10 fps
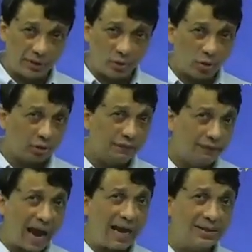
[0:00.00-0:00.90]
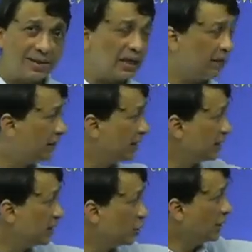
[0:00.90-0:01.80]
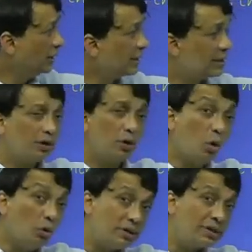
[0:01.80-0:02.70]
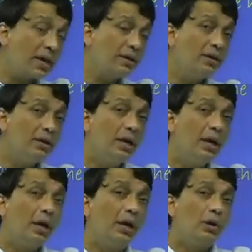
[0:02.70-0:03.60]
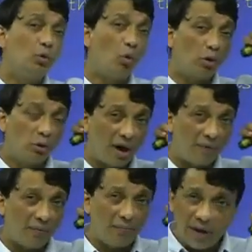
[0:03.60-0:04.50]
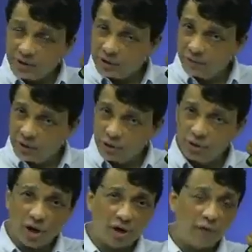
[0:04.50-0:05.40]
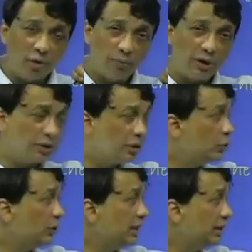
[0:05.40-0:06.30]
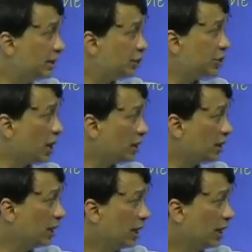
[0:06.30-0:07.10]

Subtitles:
It's not as scientific as one. This is the gold standard you want to have the best vision chart for your patient, you need this chart.